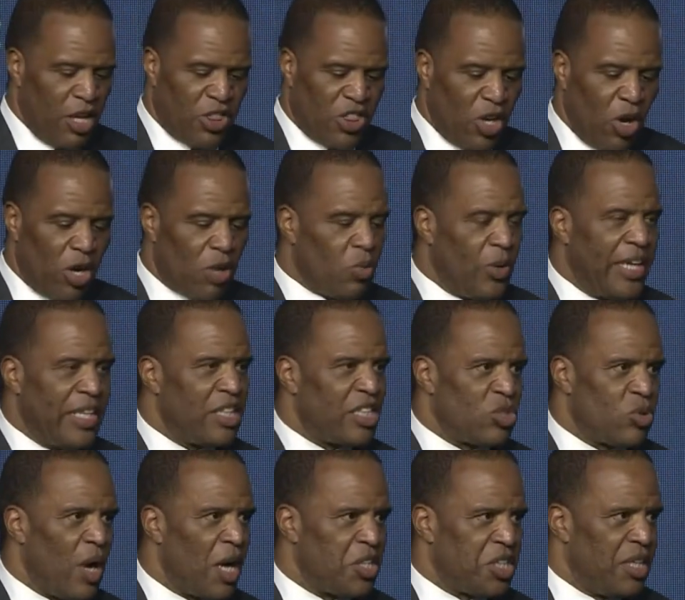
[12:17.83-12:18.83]
The third
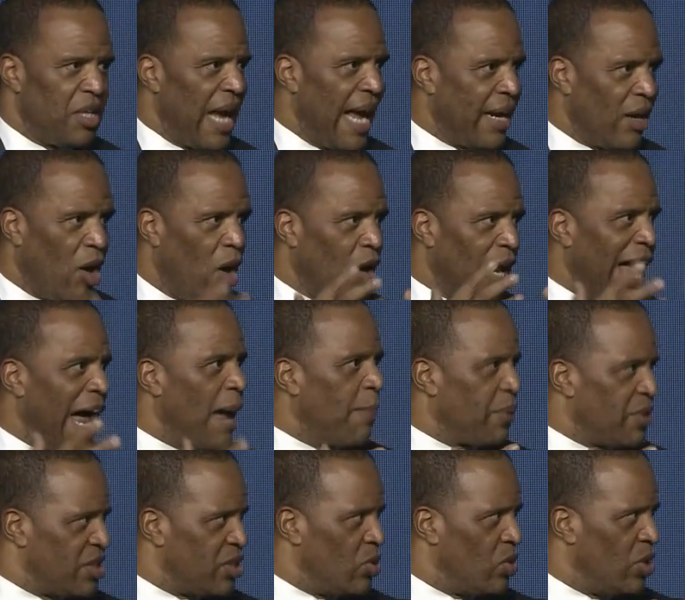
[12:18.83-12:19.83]
reconstruction I call
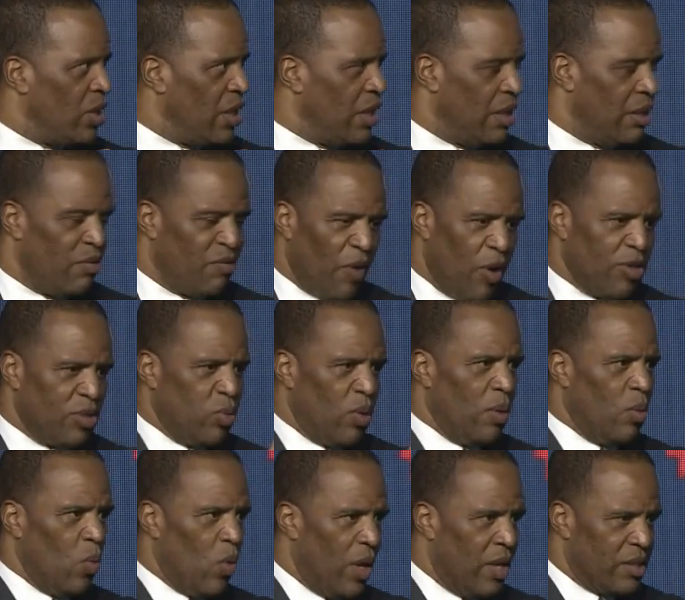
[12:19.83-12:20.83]
opportunity. First
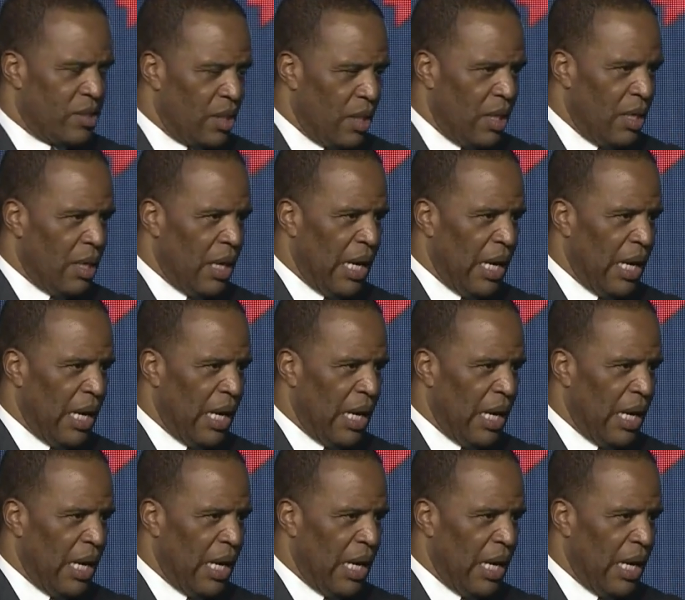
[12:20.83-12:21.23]
one was